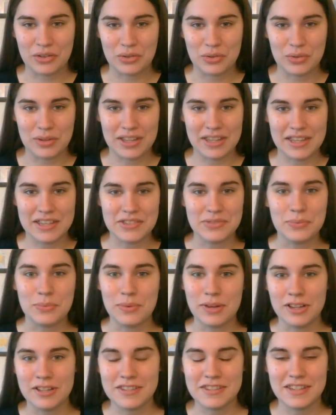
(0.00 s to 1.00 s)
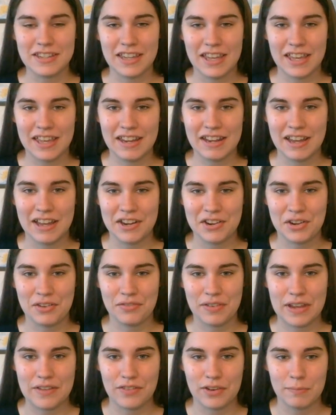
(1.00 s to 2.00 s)
who is once again on her
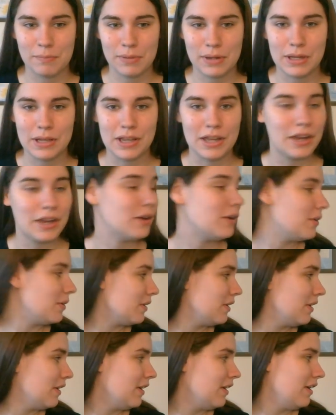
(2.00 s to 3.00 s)
favorite pillow,